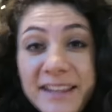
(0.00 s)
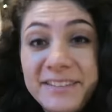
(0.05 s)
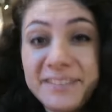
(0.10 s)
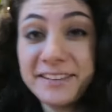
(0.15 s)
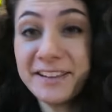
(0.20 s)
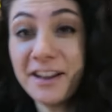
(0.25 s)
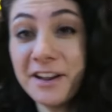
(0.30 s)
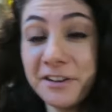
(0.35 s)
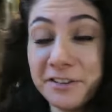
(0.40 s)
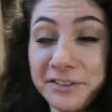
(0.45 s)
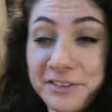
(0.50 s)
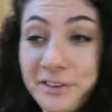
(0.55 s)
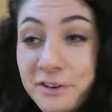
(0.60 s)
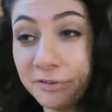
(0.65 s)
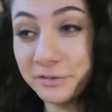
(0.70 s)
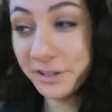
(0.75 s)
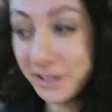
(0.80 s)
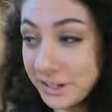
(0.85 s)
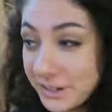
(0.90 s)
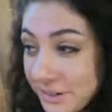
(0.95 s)
discounts
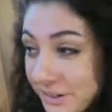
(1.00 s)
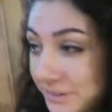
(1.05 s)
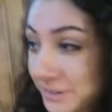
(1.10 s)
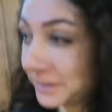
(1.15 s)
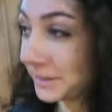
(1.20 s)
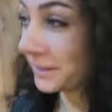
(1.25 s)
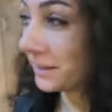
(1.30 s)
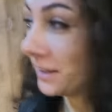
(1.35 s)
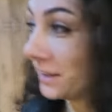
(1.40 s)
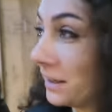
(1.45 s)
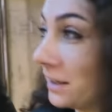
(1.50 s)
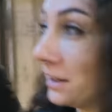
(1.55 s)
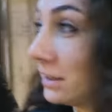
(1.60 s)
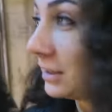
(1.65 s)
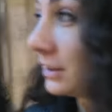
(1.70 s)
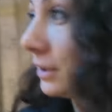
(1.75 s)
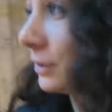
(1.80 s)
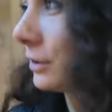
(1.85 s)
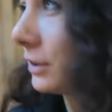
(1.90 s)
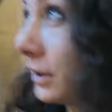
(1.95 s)
over here.
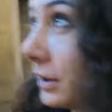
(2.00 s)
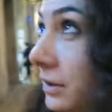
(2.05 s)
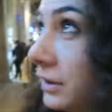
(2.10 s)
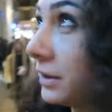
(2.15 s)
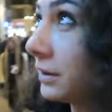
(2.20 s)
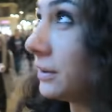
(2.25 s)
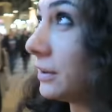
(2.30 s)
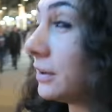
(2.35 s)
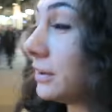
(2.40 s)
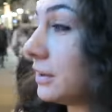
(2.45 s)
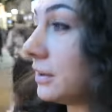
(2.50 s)
Look, look, look.